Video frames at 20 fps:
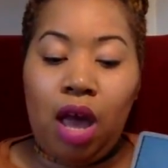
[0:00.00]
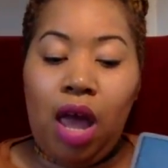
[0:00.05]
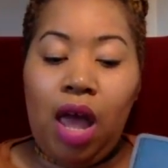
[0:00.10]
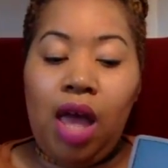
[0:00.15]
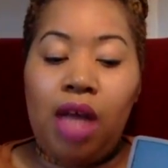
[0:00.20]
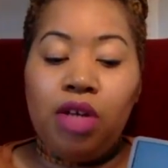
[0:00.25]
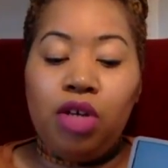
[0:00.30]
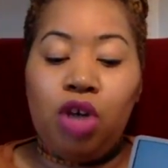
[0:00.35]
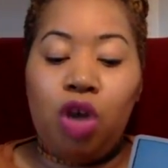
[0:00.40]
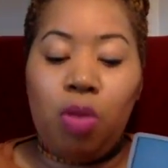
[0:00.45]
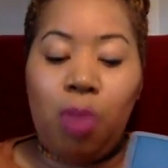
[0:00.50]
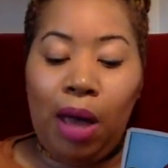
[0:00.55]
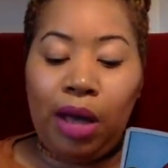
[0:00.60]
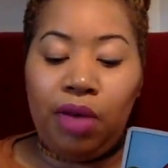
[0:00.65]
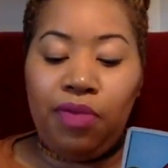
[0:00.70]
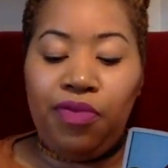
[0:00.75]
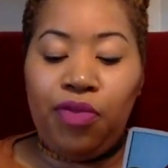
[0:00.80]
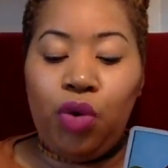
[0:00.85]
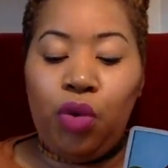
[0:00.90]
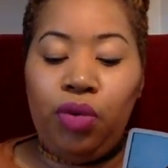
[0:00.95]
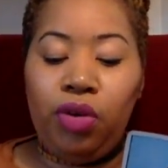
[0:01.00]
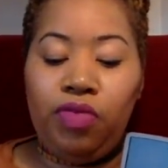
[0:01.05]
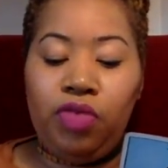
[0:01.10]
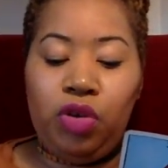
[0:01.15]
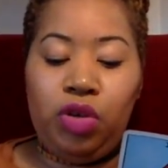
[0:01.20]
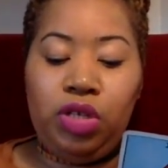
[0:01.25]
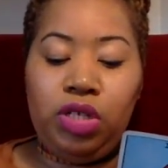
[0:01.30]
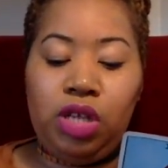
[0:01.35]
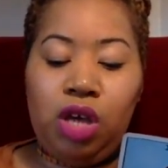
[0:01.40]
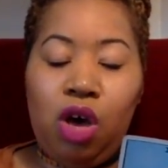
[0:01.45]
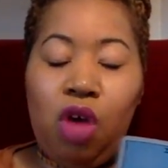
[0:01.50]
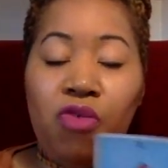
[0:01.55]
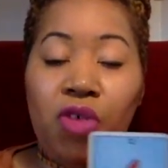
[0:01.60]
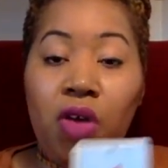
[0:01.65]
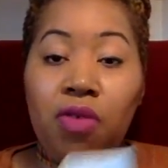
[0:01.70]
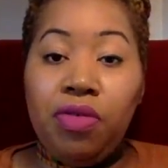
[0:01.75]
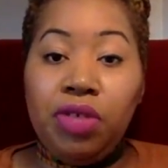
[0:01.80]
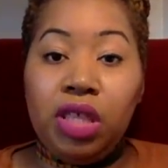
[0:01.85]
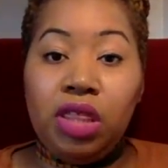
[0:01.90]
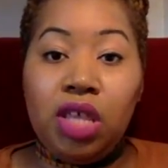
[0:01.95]
and go back and forth with yourself
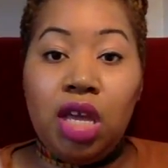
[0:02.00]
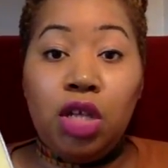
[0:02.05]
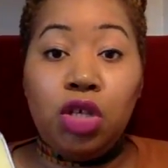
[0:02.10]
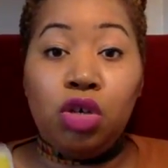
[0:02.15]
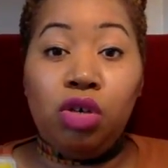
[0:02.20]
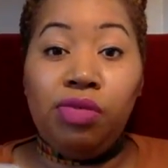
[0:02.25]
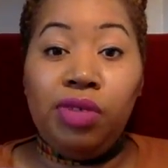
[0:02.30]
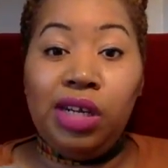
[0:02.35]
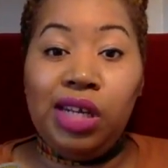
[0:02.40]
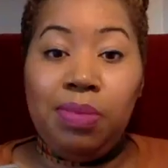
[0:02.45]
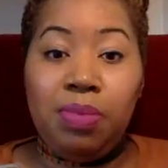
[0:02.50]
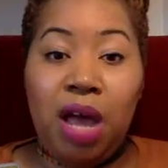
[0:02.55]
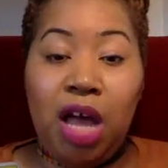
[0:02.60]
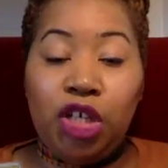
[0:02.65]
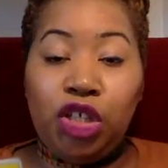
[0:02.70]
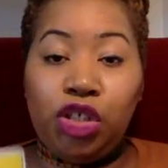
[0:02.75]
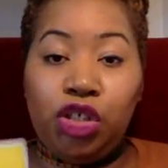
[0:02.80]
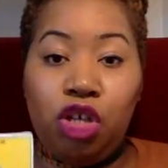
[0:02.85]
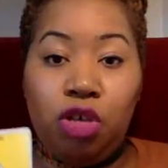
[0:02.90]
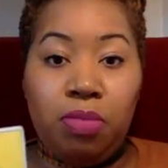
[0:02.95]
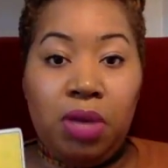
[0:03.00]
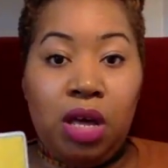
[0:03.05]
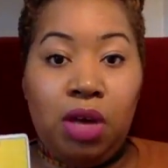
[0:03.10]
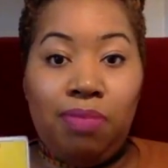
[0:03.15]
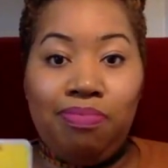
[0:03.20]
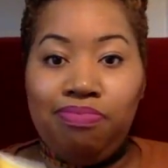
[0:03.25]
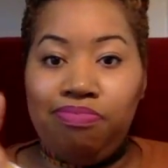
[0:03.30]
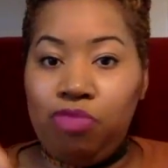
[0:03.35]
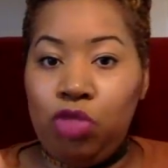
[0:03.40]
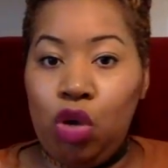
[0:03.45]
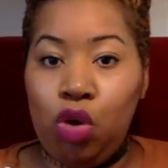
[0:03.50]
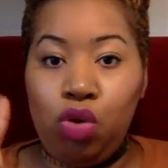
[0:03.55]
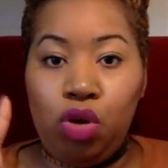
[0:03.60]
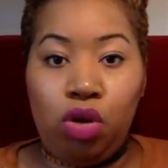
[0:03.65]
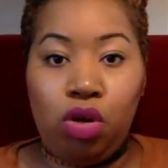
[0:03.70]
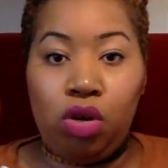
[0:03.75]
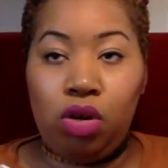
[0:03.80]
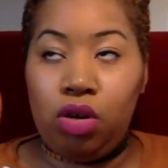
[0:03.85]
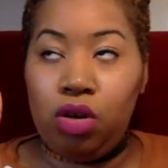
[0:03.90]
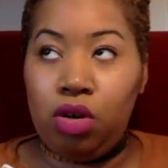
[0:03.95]
over the things you're really passionate about. No, no,
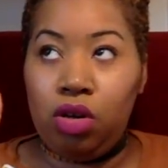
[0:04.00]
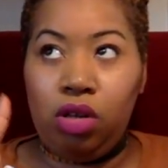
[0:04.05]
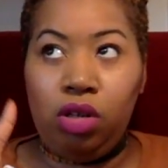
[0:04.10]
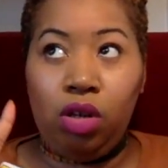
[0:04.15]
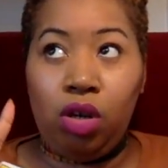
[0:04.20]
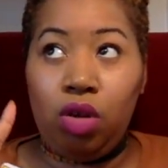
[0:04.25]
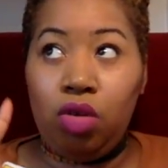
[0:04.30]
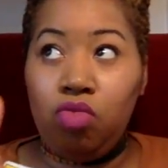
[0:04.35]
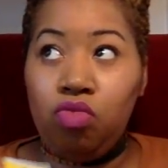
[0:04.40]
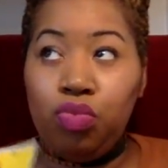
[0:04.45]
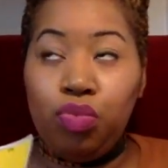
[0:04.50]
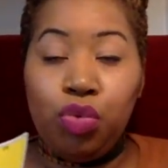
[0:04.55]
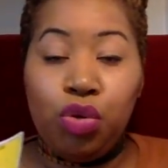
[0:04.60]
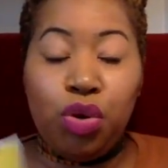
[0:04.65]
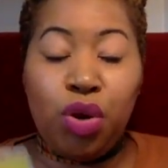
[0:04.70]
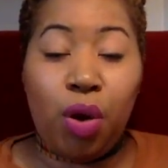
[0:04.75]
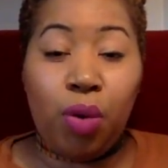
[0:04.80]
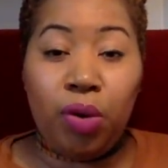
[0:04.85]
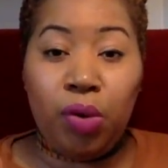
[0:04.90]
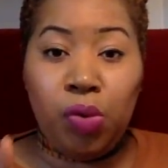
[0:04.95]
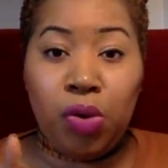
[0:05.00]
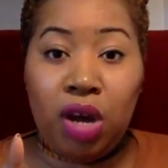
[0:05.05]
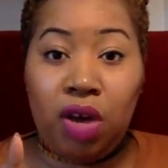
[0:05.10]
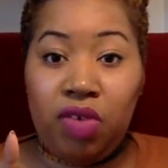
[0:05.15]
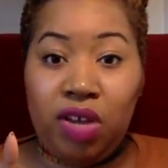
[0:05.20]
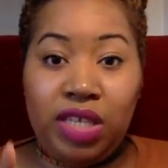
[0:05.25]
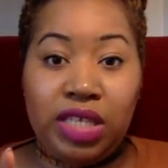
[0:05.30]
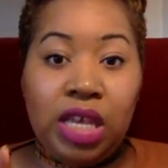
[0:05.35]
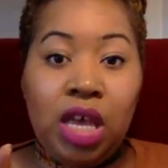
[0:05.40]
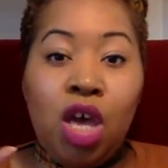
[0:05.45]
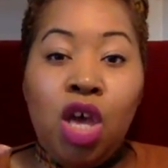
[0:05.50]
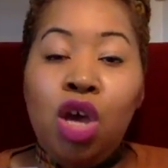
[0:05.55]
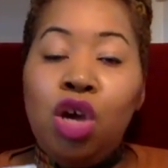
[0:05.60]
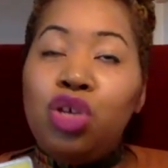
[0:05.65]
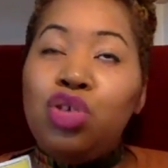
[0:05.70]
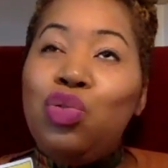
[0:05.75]
no, no, no, no, no, no, Aquarius.